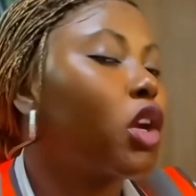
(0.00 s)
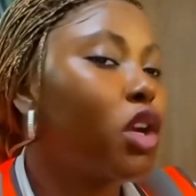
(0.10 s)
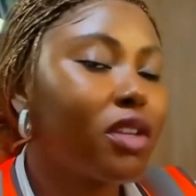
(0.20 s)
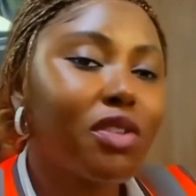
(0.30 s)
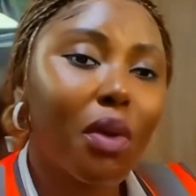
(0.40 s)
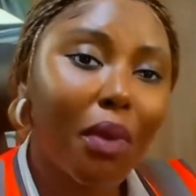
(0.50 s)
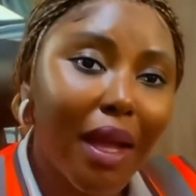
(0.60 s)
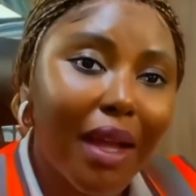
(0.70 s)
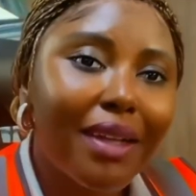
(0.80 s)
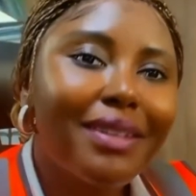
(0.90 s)
Conduct
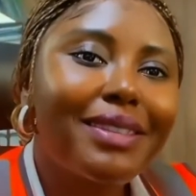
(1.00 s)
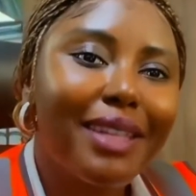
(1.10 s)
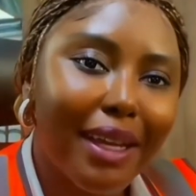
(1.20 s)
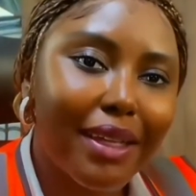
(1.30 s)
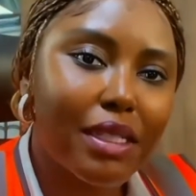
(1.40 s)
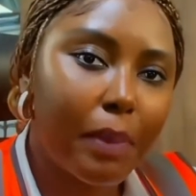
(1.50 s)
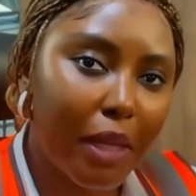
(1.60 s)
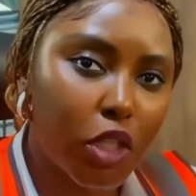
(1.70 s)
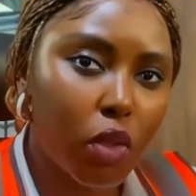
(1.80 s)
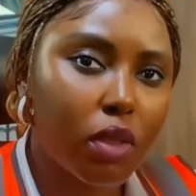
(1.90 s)
regular deck
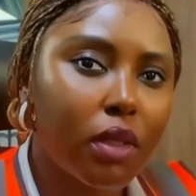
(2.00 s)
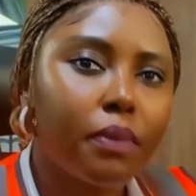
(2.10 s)
inspection.